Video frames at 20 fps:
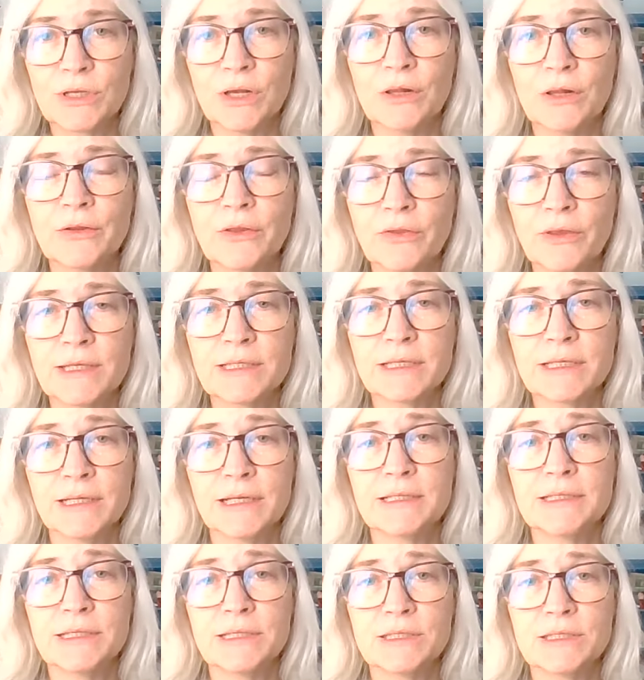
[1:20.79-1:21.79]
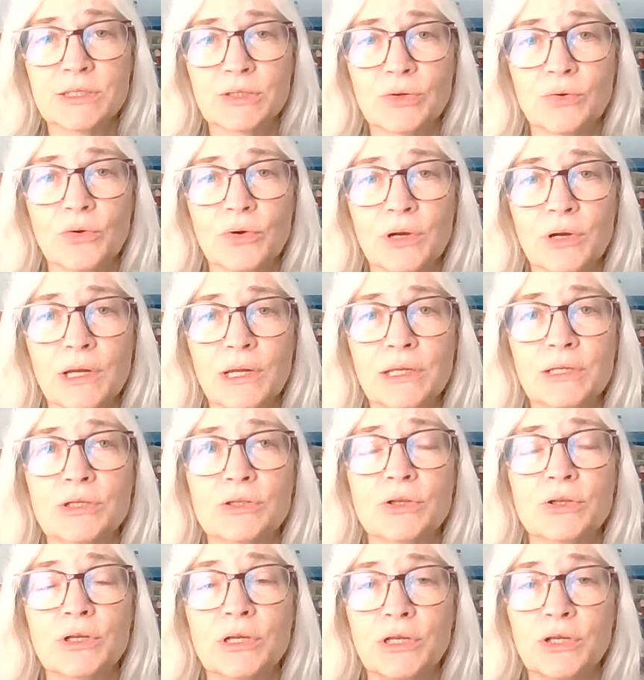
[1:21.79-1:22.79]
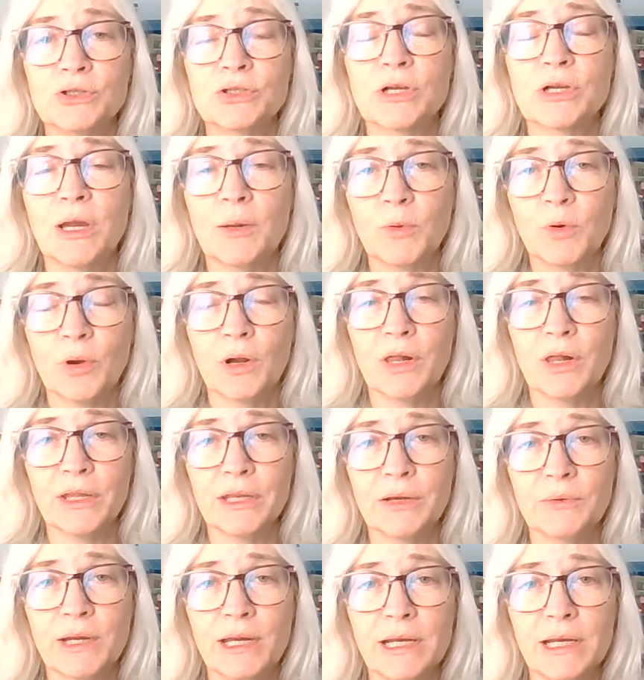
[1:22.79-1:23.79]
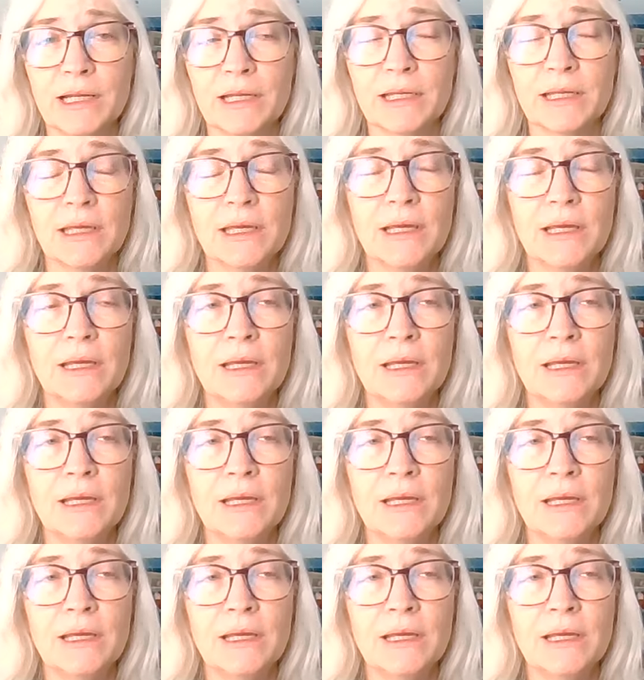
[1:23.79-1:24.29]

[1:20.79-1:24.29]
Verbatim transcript: all of the things that Etsy is scoring to look at your shop quality rating.